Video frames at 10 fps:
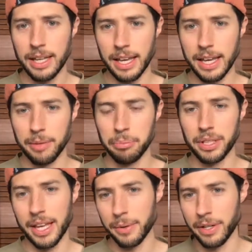and
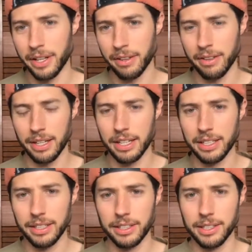play with
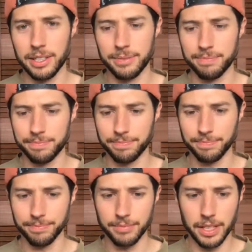
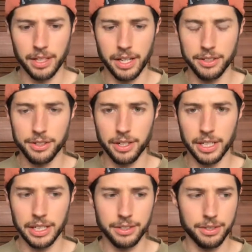and
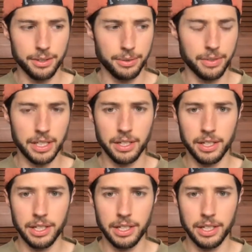journey into than